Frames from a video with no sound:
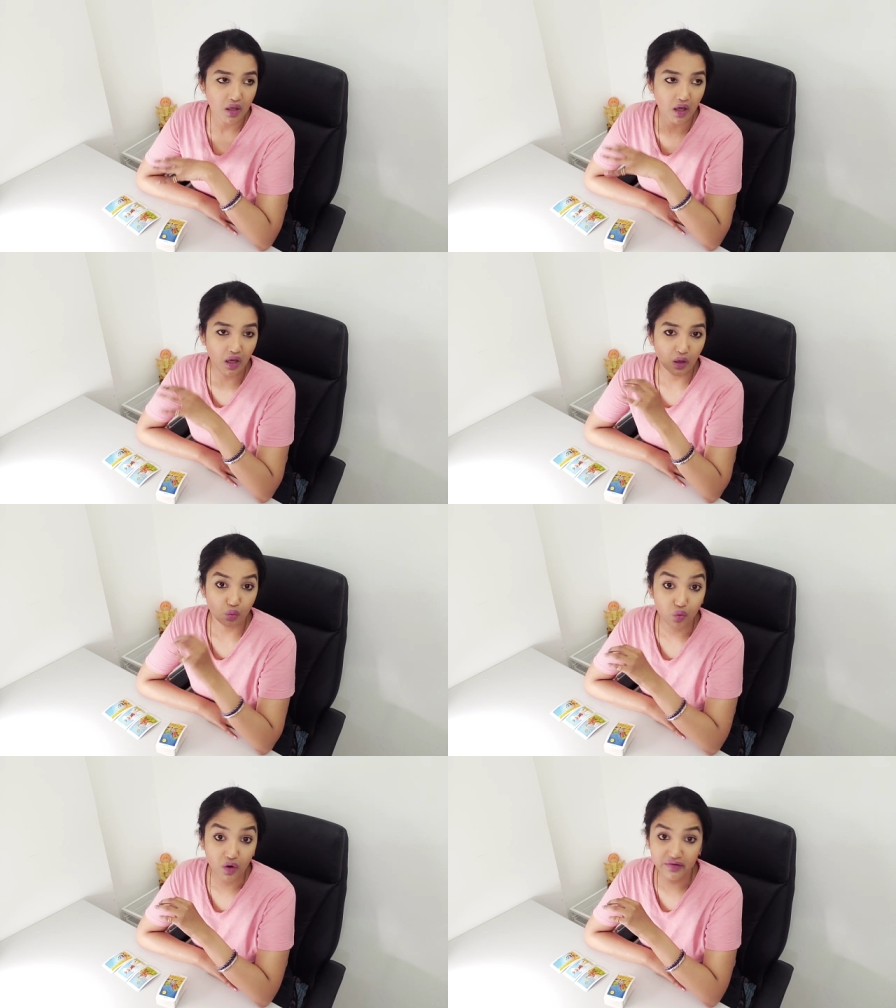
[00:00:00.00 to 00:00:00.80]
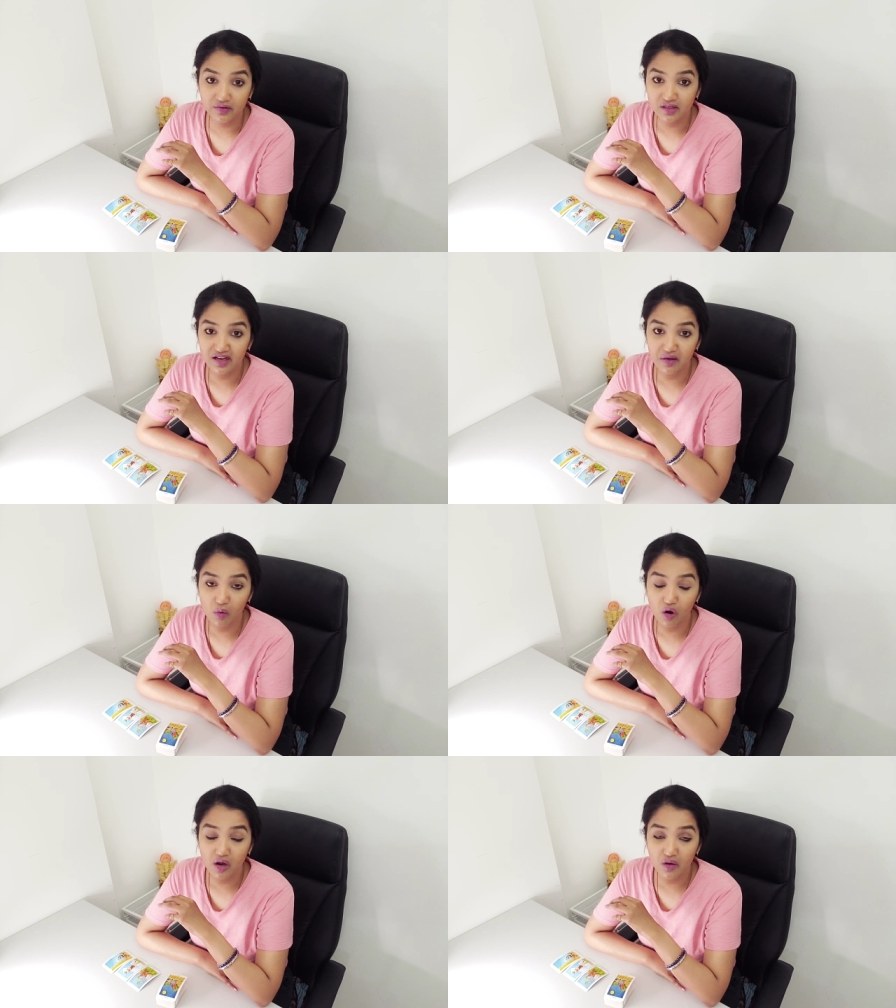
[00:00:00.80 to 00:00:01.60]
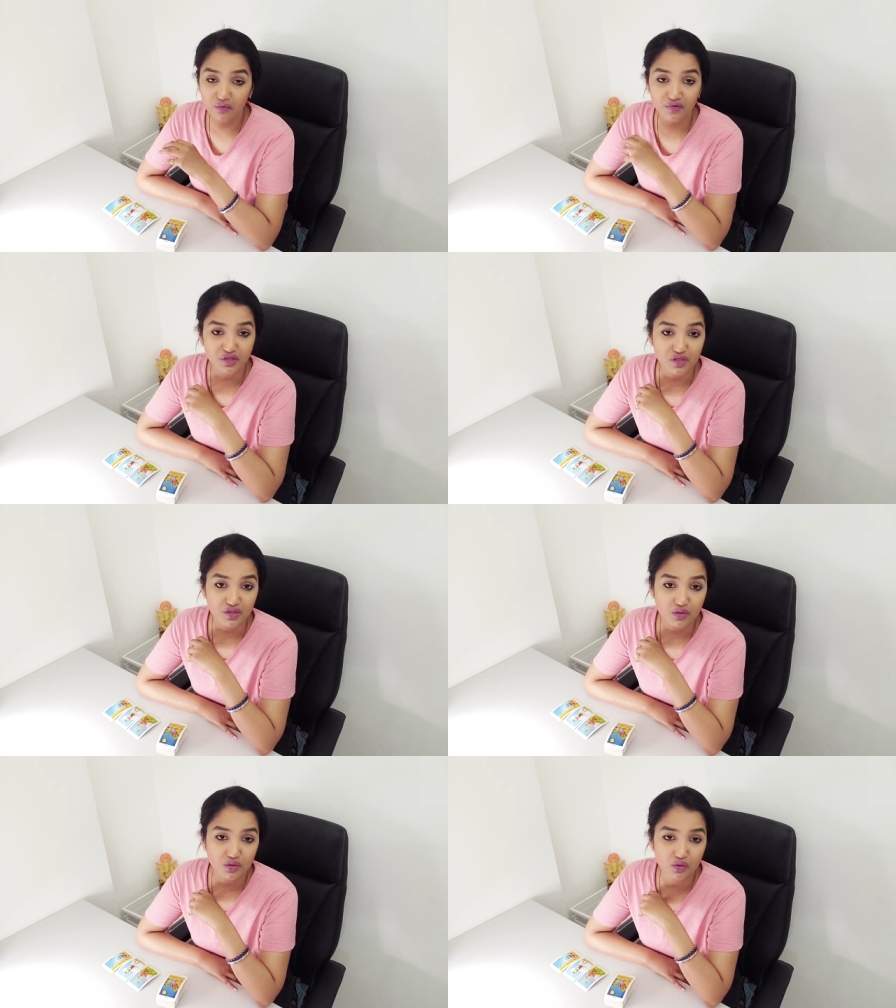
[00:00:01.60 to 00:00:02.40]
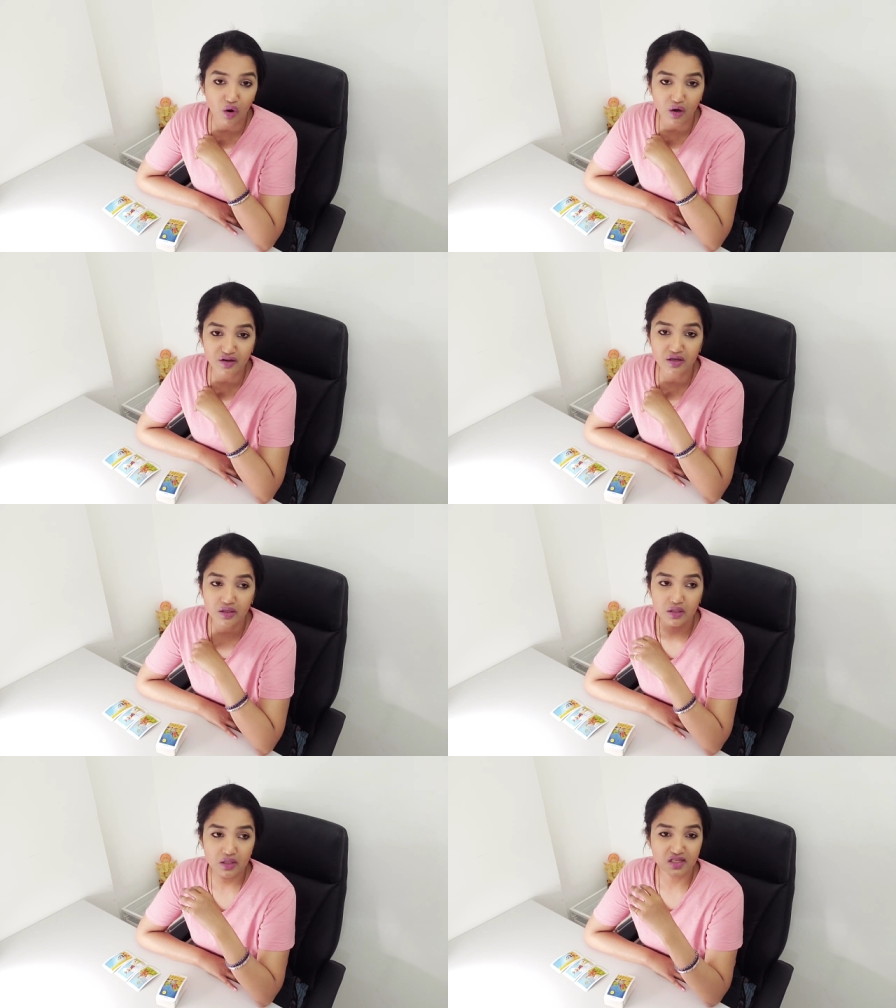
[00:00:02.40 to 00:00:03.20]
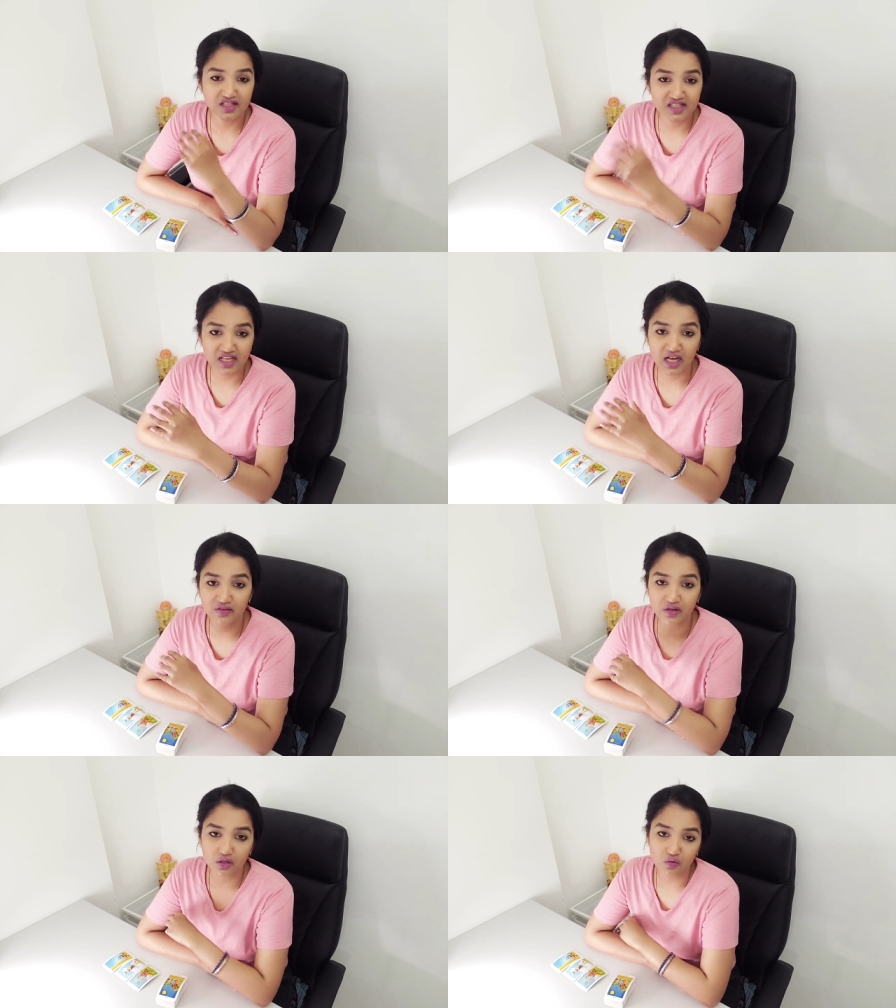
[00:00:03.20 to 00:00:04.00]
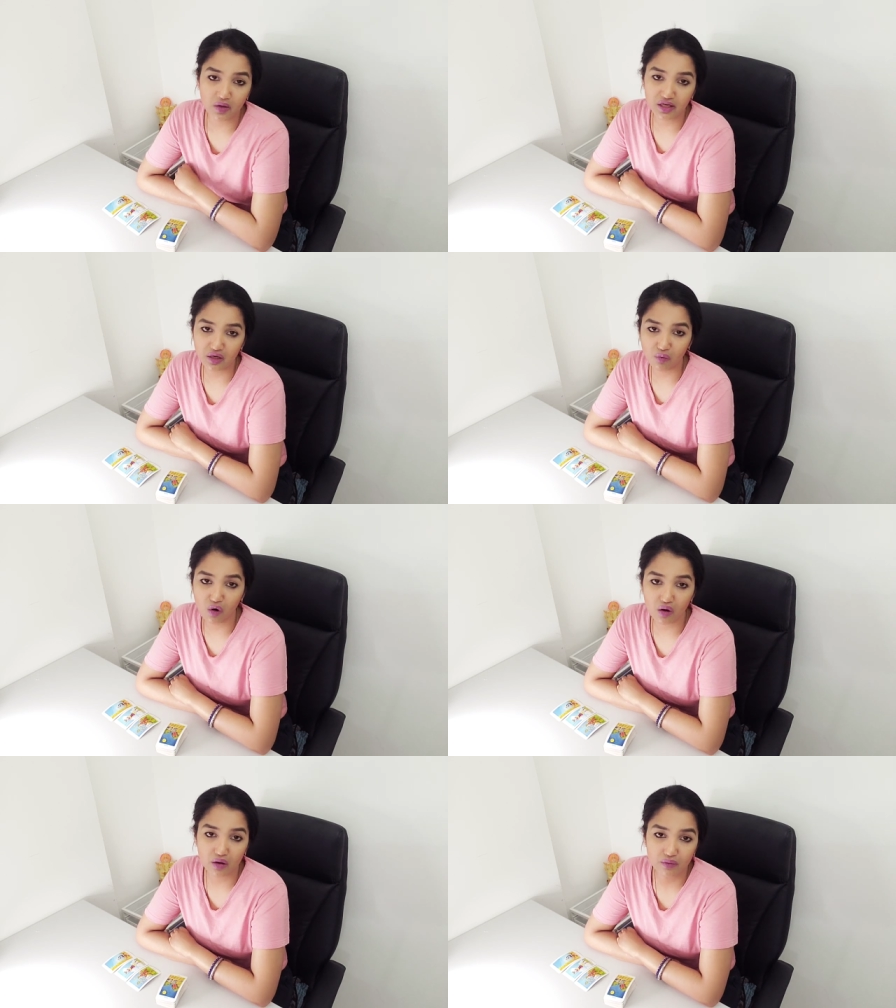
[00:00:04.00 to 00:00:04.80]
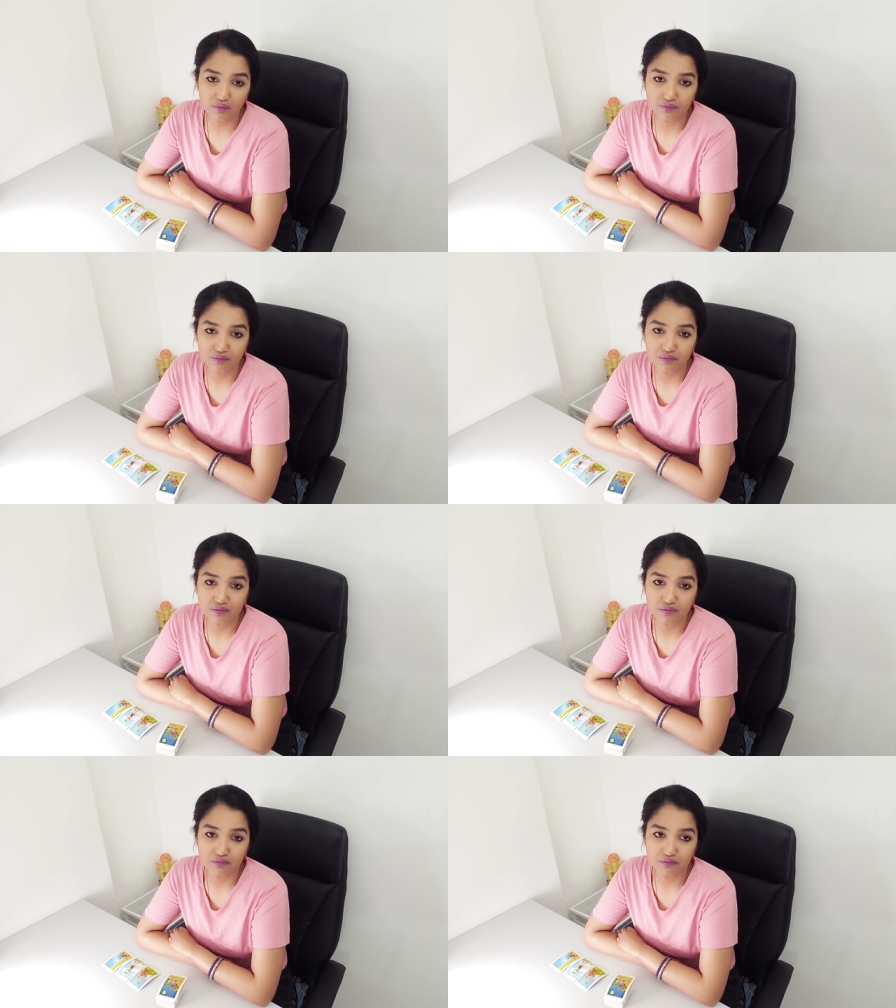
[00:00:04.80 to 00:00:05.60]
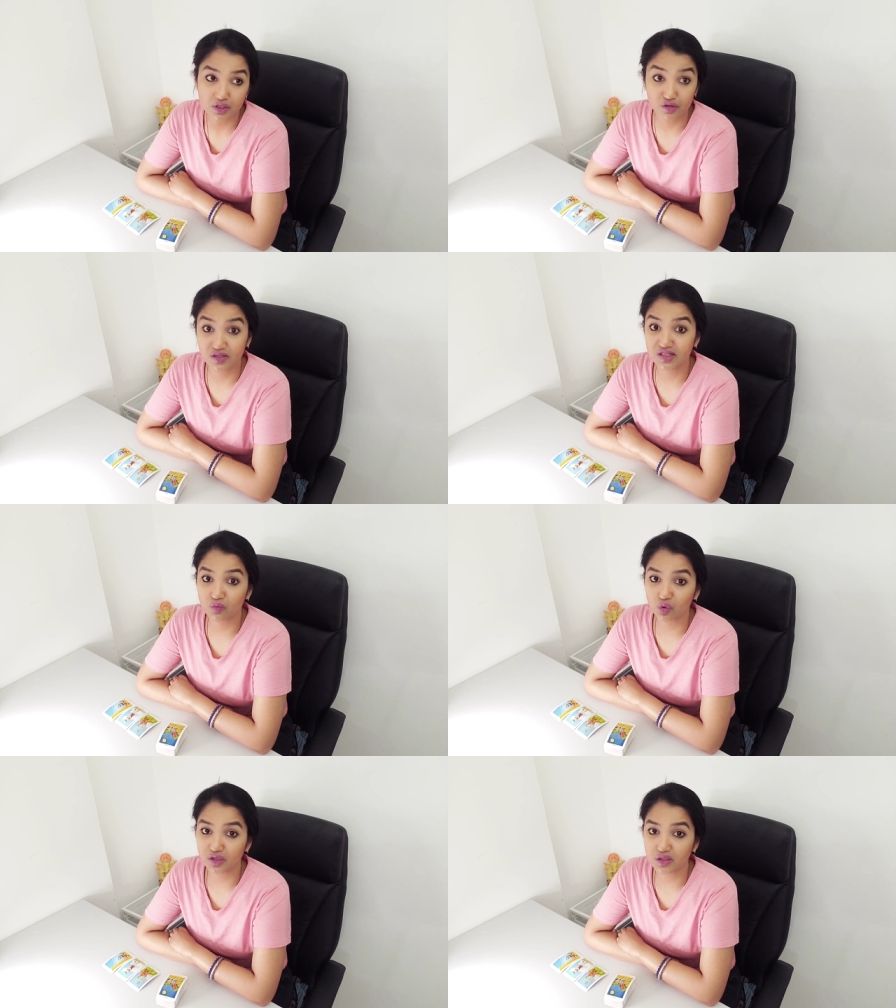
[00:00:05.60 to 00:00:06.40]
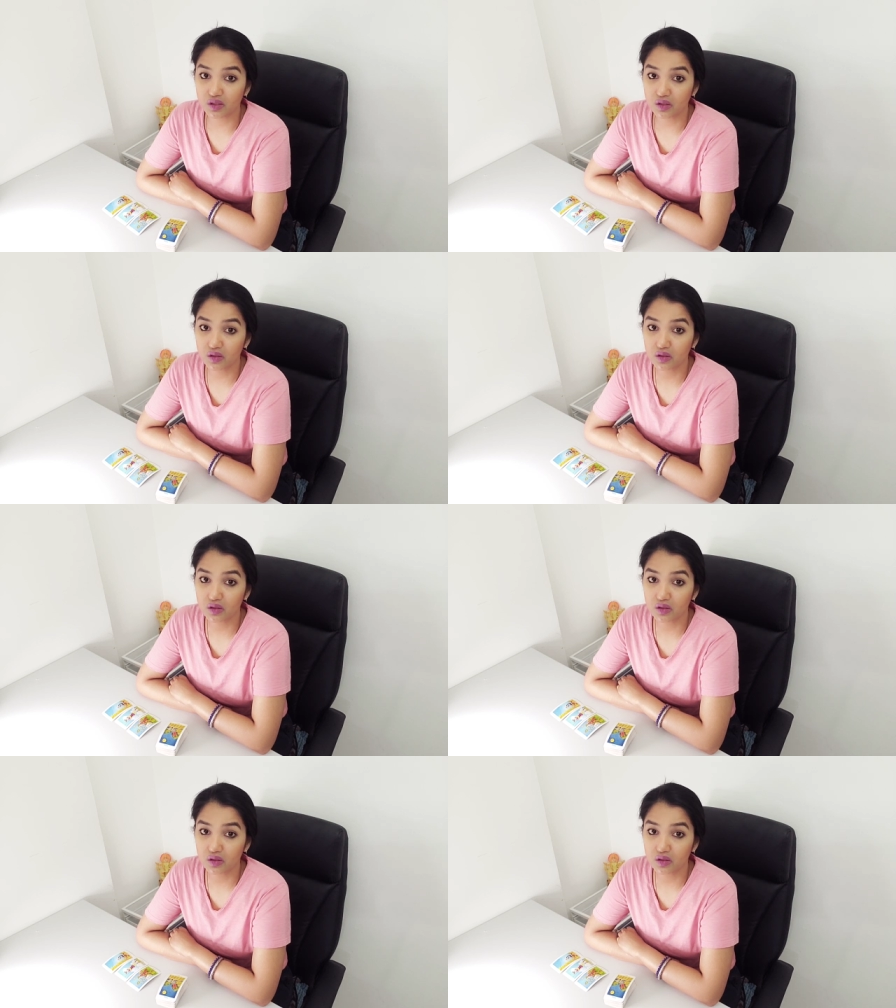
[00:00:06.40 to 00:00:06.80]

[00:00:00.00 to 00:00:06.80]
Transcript: uh, worth it anymore, which is not serving you anymore. You're disappointed.